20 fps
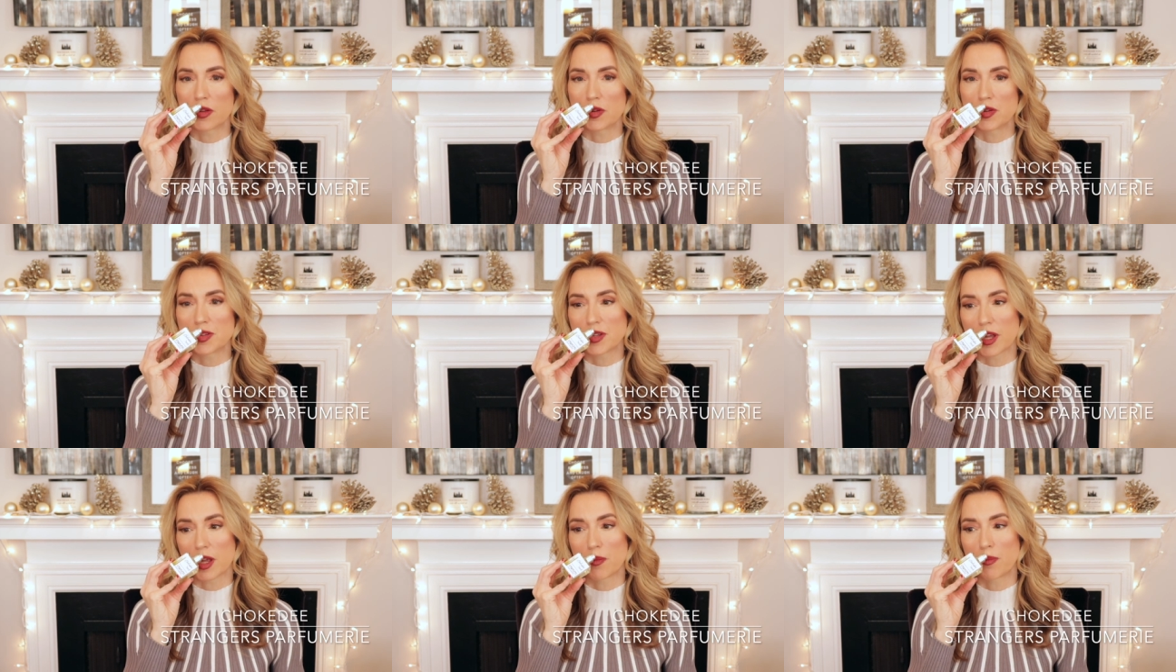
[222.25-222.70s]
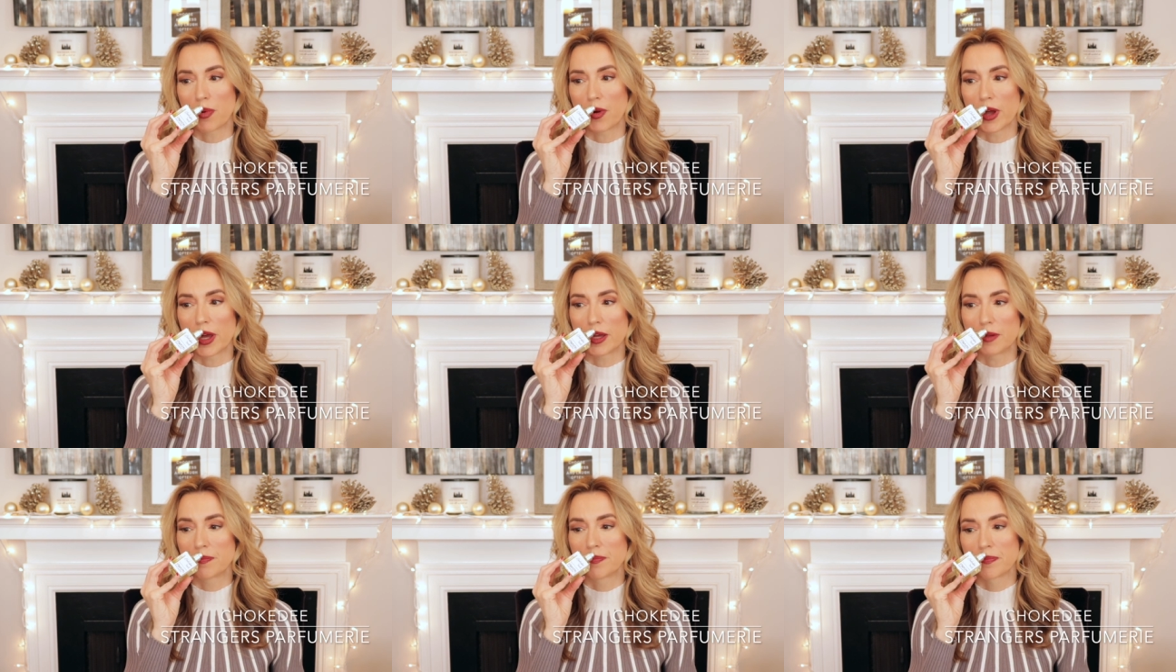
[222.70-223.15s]
There's
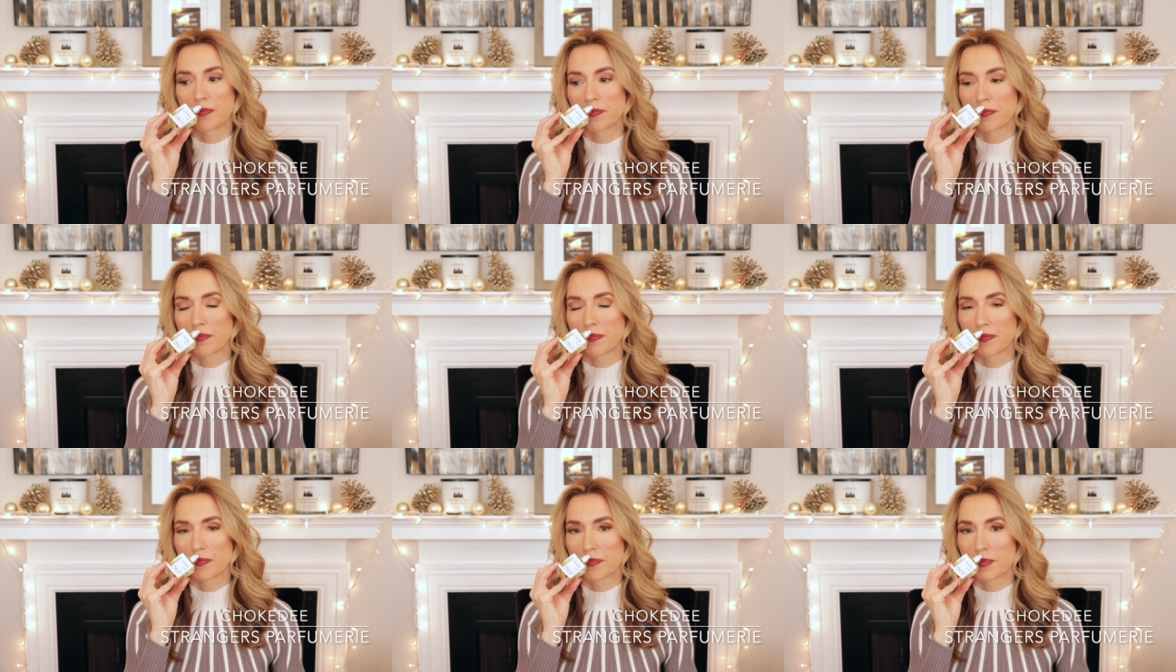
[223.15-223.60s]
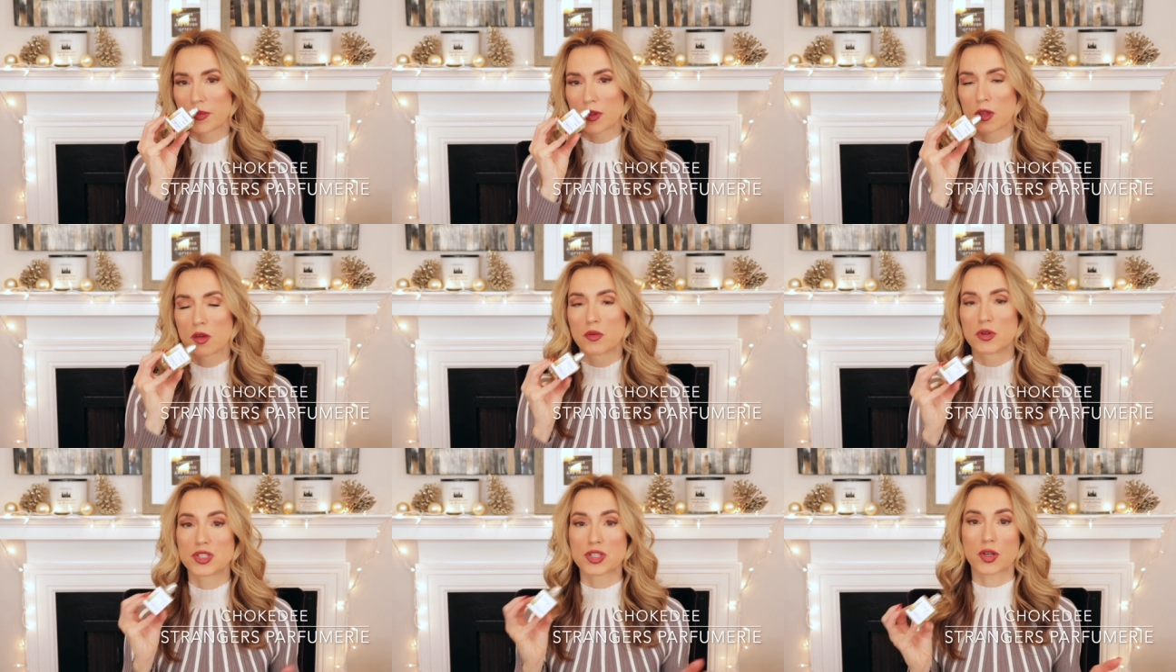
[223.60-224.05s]
ambrette
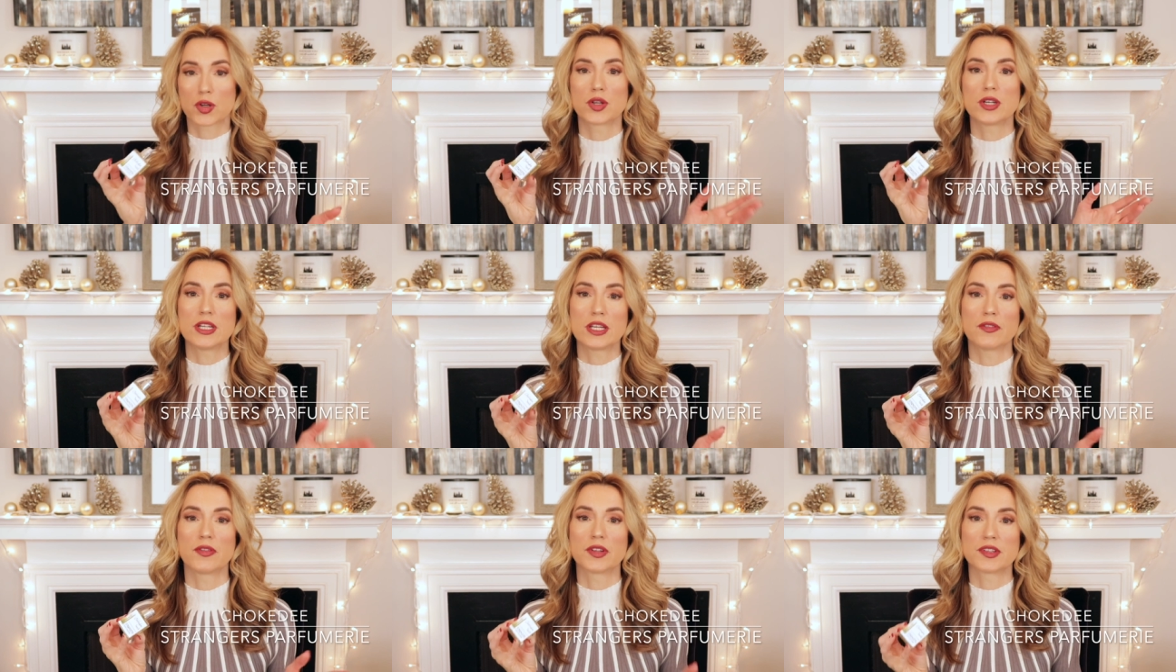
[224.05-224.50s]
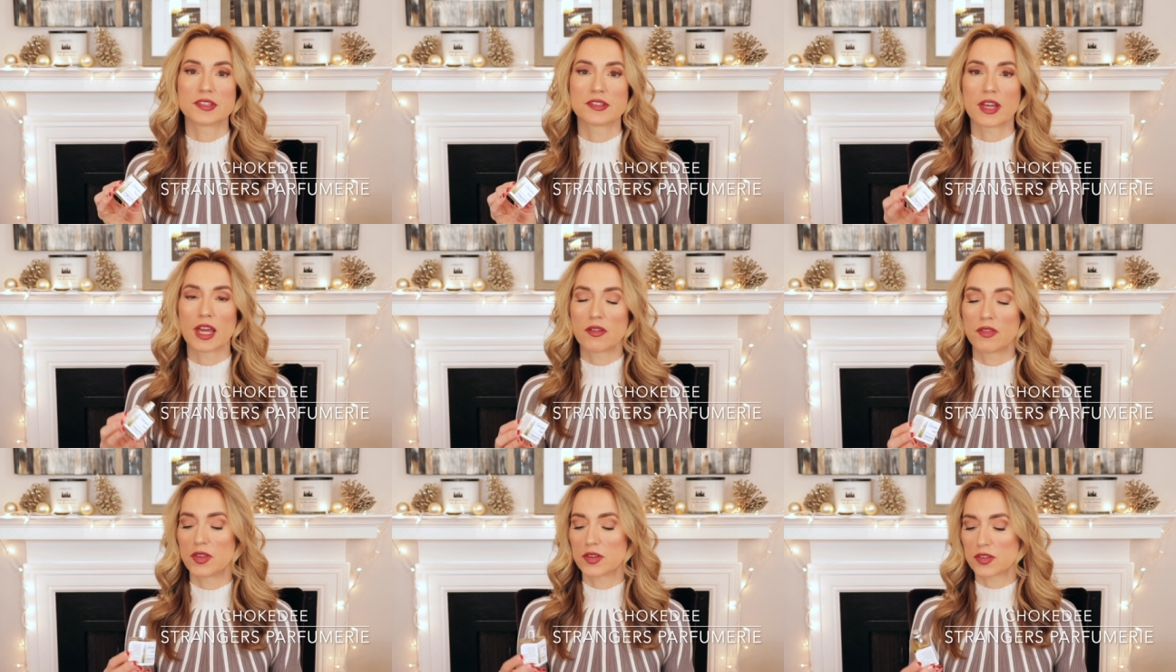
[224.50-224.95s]
which couldn't even
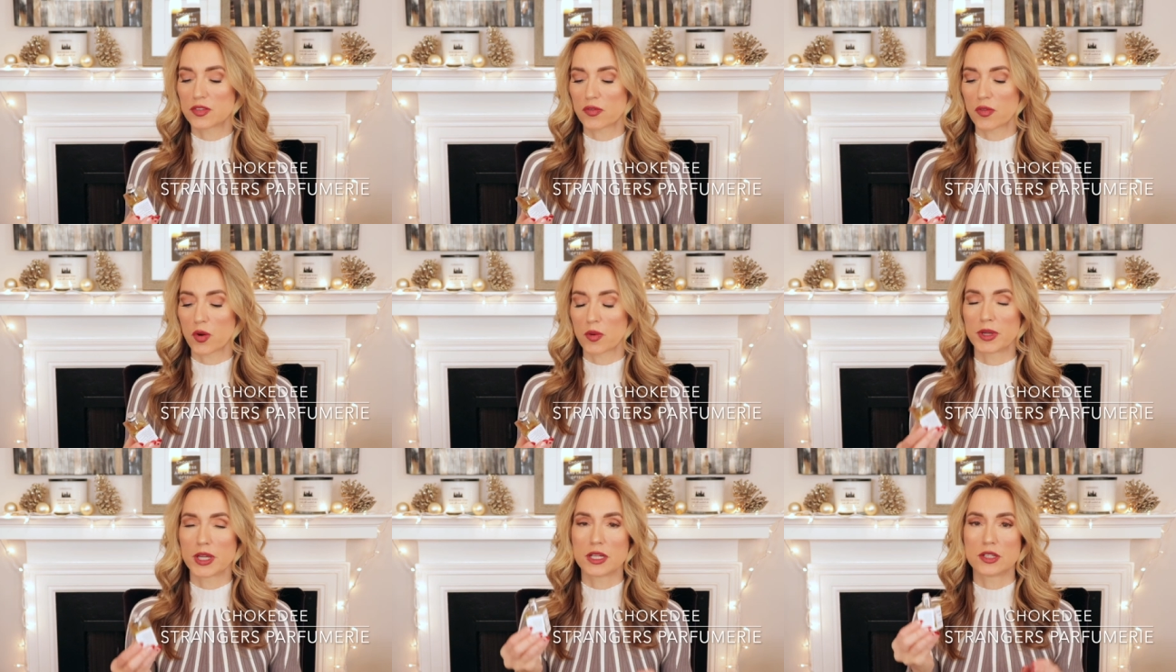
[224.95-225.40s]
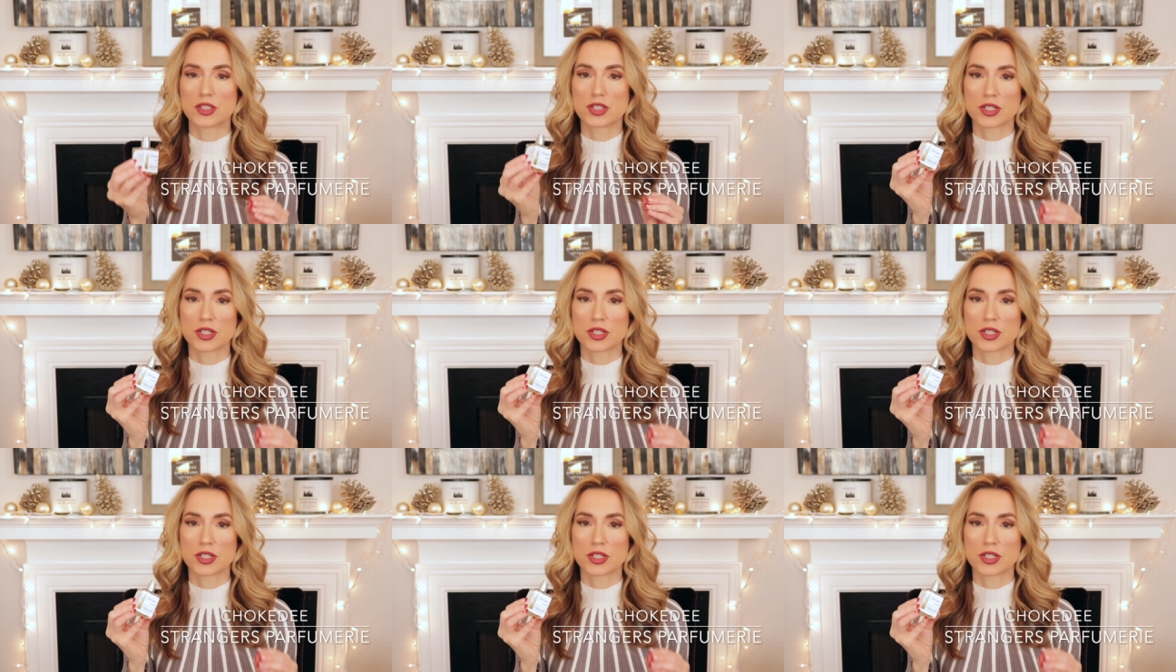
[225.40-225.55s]
save this for me.